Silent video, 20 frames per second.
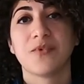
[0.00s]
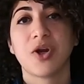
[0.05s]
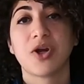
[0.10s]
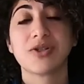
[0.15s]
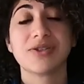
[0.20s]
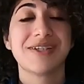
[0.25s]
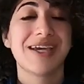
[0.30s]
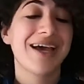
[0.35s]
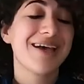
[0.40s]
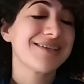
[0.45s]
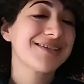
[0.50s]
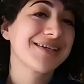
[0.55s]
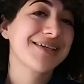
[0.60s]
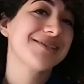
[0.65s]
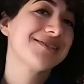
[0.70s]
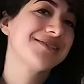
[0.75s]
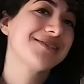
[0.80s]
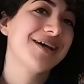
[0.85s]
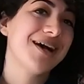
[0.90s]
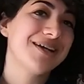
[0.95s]
our task
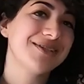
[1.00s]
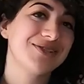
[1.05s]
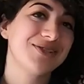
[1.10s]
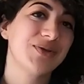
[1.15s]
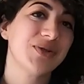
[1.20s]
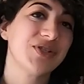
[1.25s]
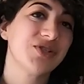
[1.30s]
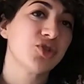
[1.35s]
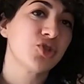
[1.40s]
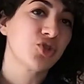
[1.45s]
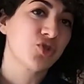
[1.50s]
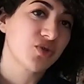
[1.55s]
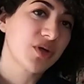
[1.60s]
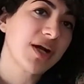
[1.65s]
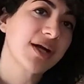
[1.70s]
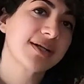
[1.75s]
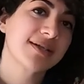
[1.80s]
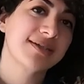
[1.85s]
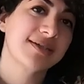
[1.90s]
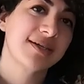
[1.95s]
is not to
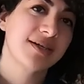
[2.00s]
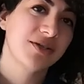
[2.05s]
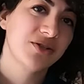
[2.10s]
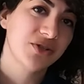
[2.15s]
instruct